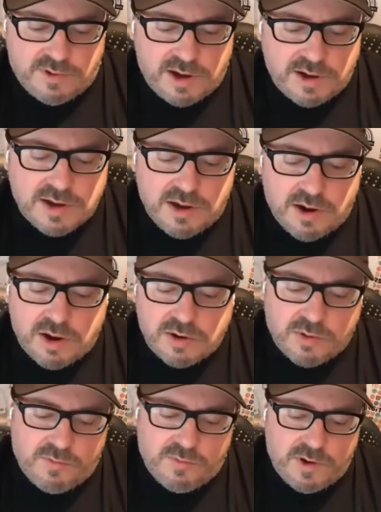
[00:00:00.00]

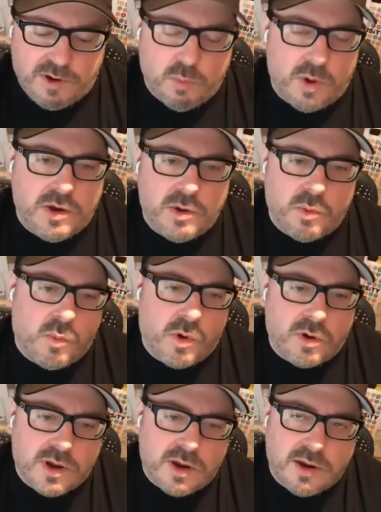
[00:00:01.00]
iconography when you're
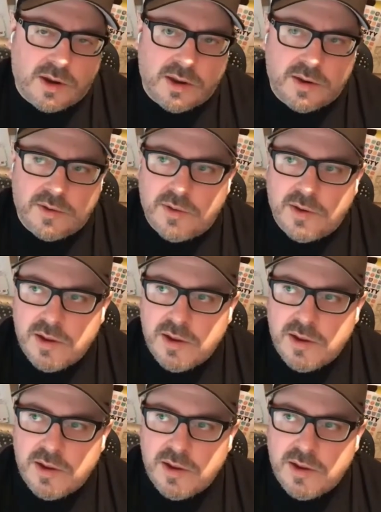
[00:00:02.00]
working in